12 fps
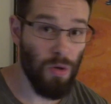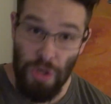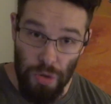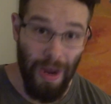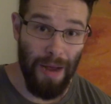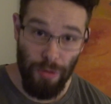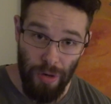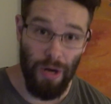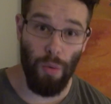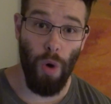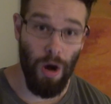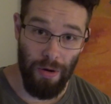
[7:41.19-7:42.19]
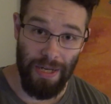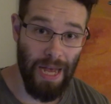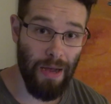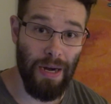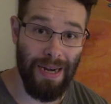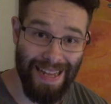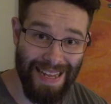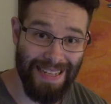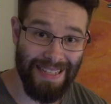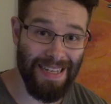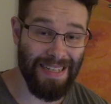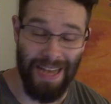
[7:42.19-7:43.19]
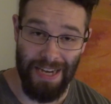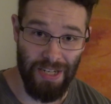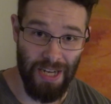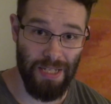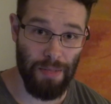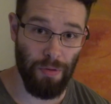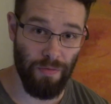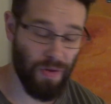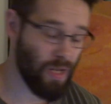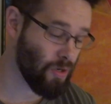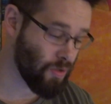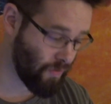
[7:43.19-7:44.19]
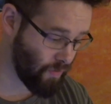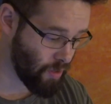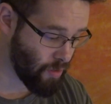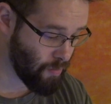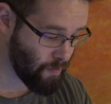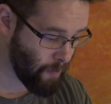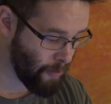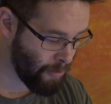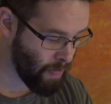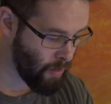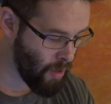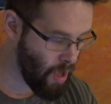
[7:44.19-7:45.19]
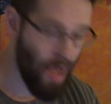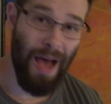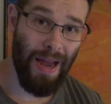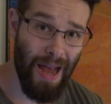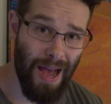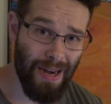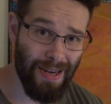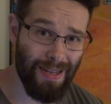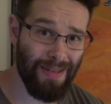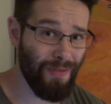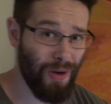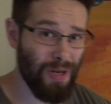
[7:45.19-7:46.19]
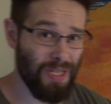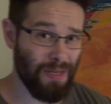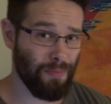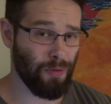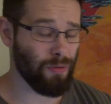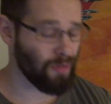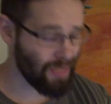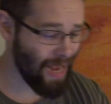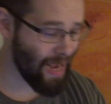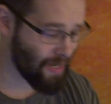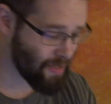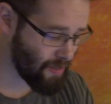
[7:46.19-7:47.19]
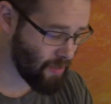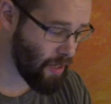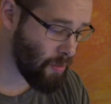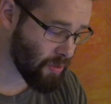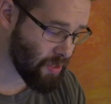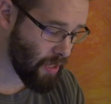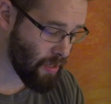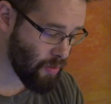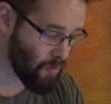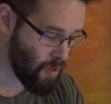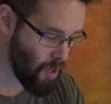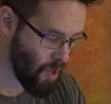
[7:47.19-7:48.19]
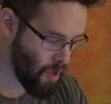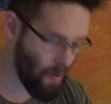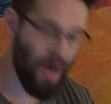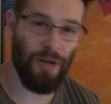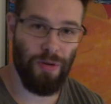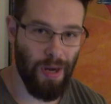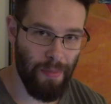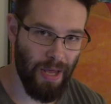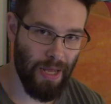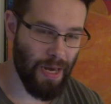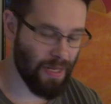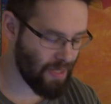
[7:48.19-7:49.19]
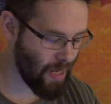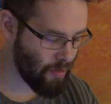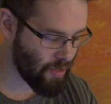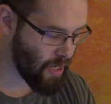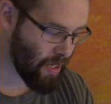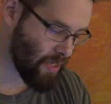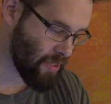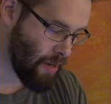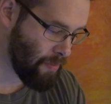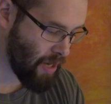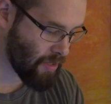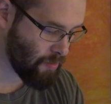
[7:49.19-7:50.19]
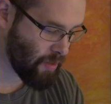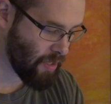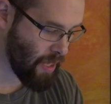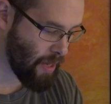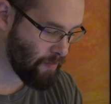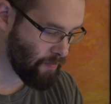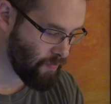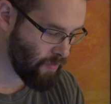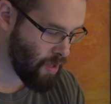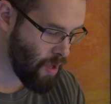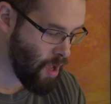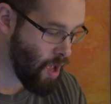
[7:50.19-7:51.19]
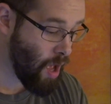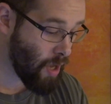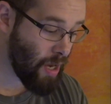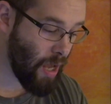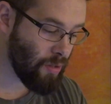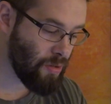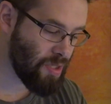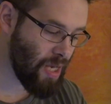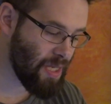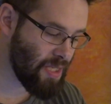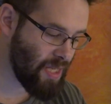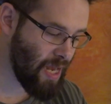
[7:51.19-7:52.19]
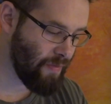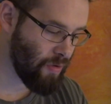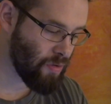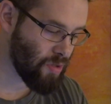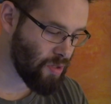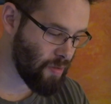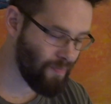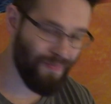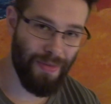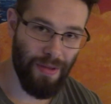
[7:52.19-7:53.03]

Which is why I'm trying to water it down in easy, digestible videos for you. A not very simple task, I will tell you, but I try and make it as entertaining as I possibly can. Colors and savors.